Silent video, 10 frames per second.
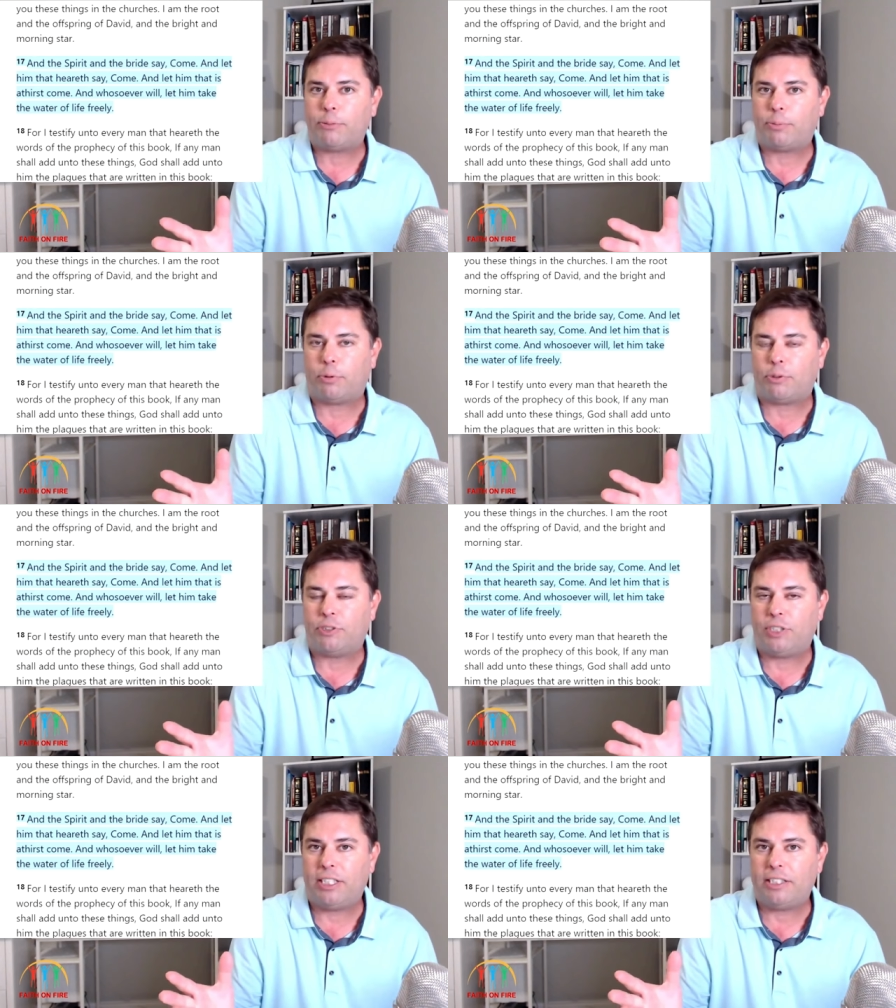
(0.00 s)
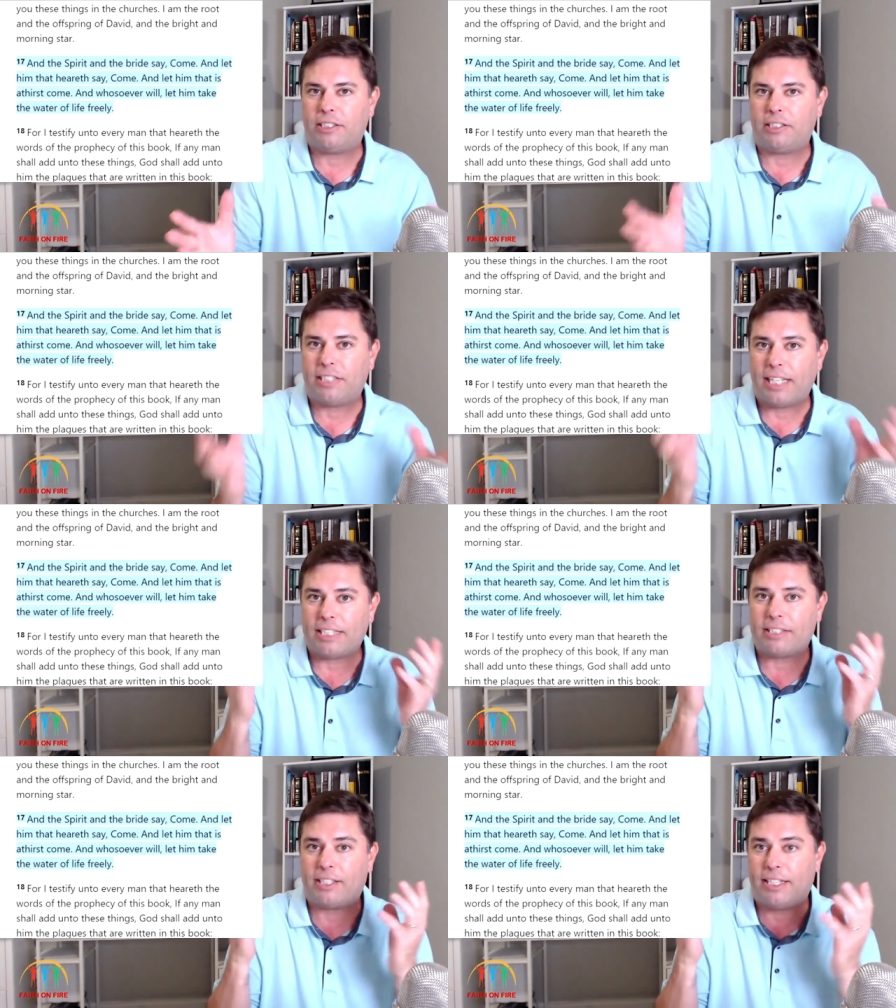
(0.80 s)
It can lead to a man
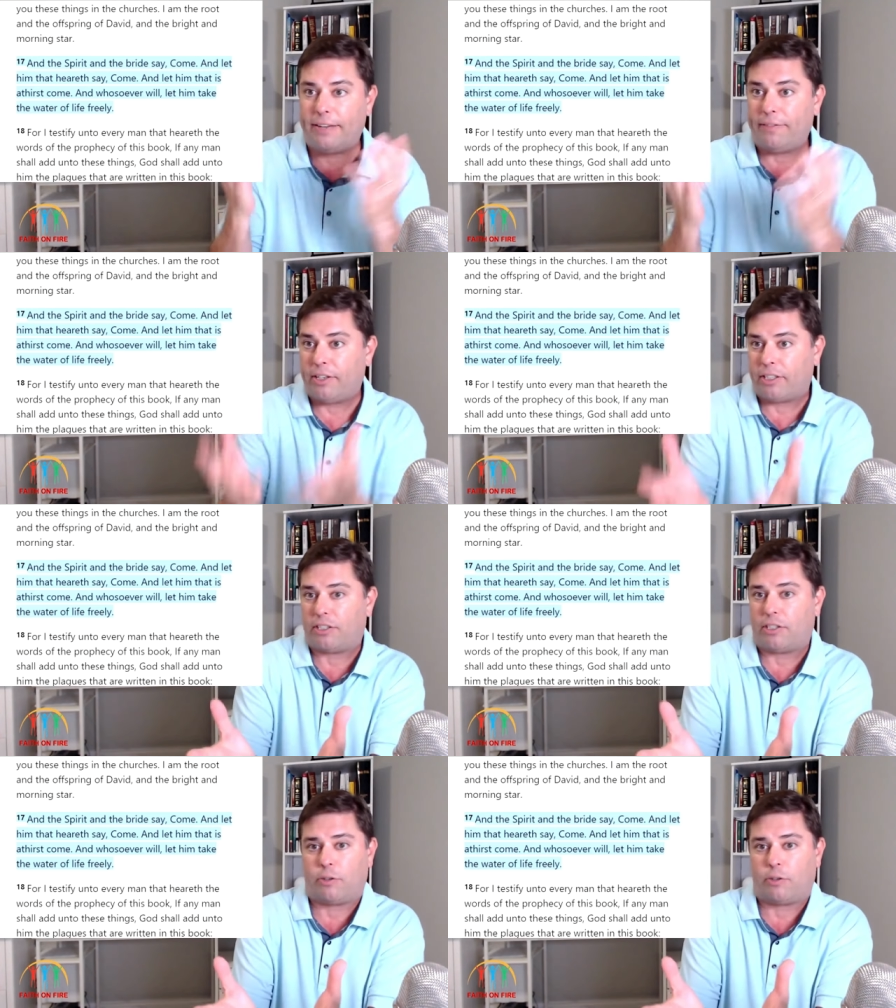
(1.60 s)
centered gospel where